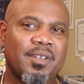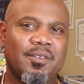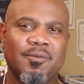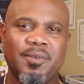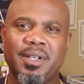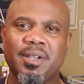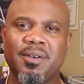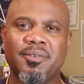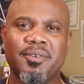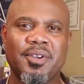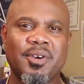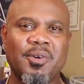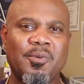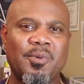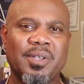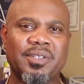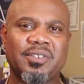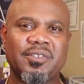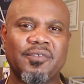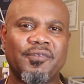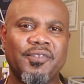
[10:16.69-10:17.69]
we don't know
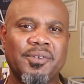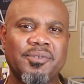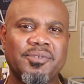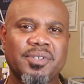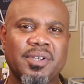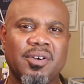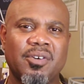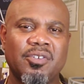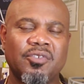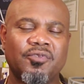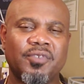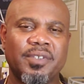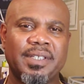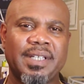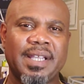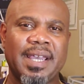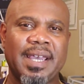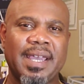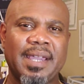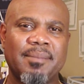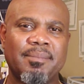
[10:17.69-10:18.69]
what the future holds for
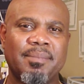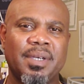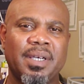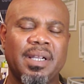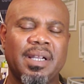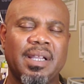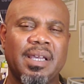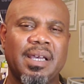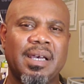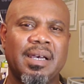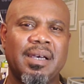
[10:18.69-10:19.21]
Dak. But